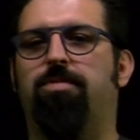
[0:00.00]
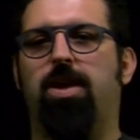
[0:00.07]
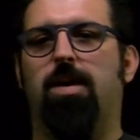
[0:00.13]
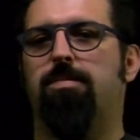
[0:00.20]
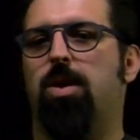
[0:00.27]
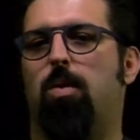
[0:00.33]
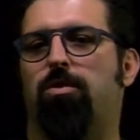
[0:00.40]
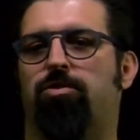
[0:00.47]
V
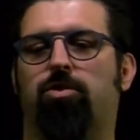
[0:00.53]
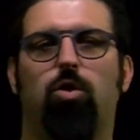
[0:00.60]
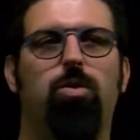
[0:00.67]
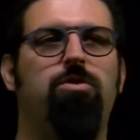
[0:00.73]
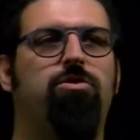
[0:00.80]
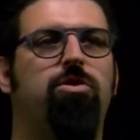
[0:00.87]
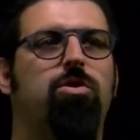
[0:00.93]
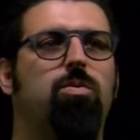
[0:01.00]
M there was no
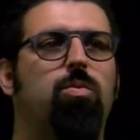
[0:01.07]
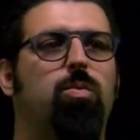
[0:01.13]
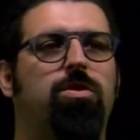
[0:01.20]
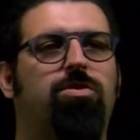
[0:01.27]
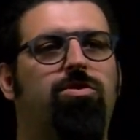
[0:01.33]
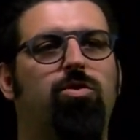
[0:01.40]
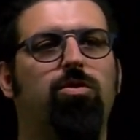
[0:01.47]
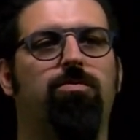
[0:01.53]
issue,
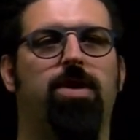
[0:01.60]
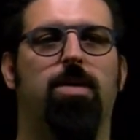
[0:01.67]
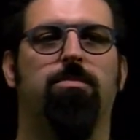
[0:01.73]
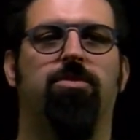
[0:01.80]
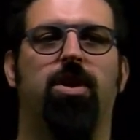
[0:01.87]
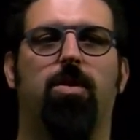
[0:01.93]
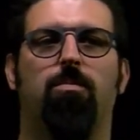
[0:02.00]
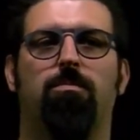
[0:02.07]
with two V
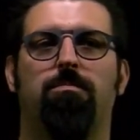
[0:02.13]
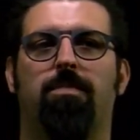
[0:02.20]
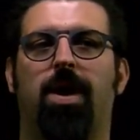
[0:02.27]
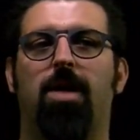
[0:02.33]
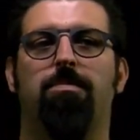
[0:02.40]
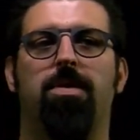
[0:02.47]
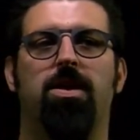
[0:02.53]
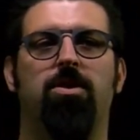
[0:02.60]
Ms there
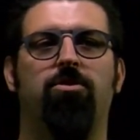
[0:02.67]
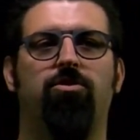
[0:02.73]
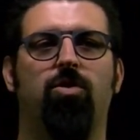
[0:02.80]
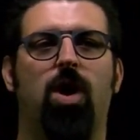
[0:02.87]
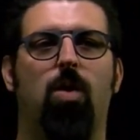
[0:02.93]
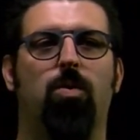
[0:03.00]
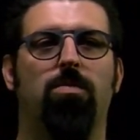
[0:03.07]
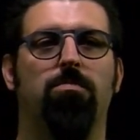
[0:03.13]
might be an issue,
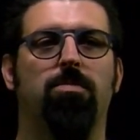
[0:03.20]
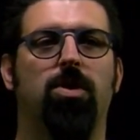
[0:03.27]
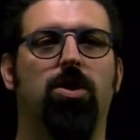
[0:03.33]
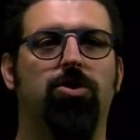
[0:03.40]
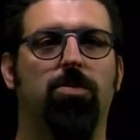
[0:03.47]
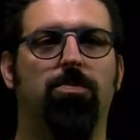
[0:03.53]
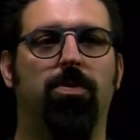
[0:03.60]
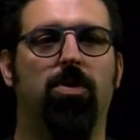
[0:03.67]
and with
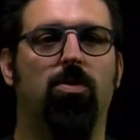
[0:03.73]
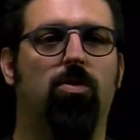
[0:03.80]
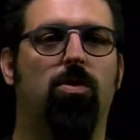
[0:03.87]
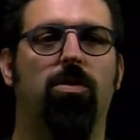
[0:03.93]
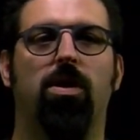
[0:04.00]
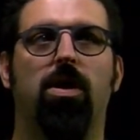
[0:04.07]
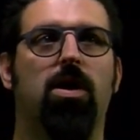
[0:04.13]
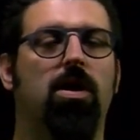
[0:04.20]
multiple,
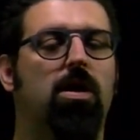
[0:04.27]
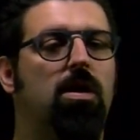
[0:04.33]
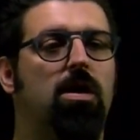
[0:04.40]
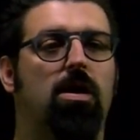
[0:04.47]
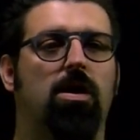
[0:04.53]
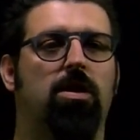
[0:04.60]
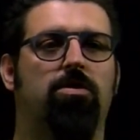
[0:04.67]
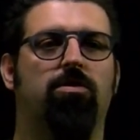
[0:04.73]
or
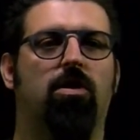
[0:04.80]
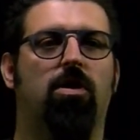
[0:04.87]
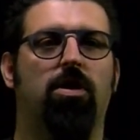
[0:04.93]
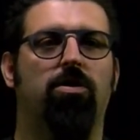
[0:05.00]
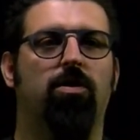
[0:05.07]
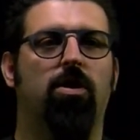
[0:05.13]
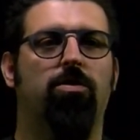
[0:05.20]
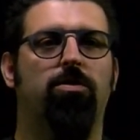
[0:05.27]
let's call
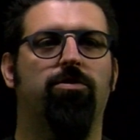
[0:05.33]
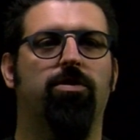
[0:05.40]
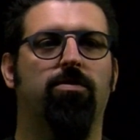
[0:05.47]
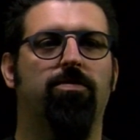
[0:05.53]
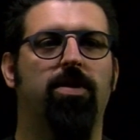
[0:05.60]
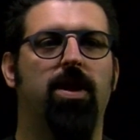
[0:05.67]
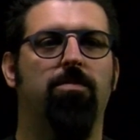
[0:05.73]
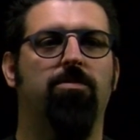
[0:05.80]
it hundreds
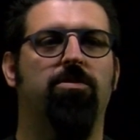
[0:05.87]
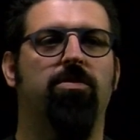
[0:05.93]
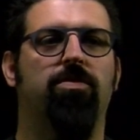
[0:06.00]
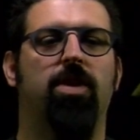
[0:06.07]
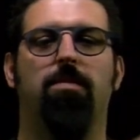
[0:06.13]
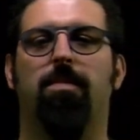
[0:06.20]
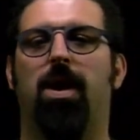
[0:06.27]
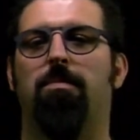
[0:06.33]
of V Ms,
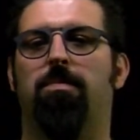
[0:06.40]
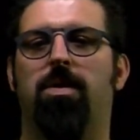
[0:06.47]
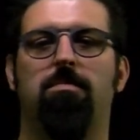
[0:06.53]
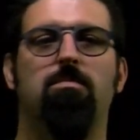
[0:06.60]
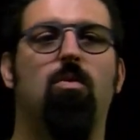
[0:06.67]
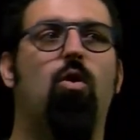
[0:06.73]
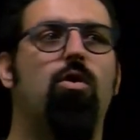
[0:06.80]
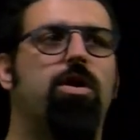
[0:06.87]
there might be
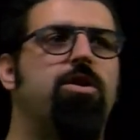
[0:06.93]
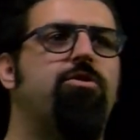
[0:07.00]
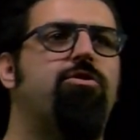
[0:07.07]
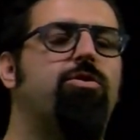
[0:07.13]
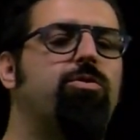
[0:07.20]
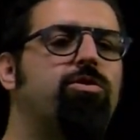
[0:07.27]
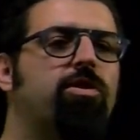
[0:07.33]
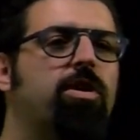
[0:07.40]
more
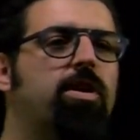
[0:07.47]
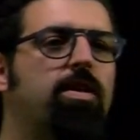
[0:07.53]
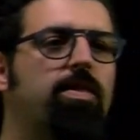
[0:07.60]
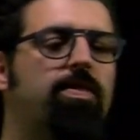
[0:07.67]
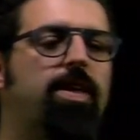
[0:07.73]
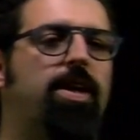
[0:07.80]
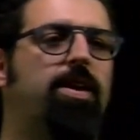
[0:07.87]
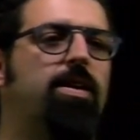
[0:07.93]
issues
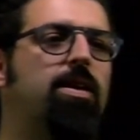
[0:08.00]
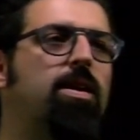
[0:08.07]
than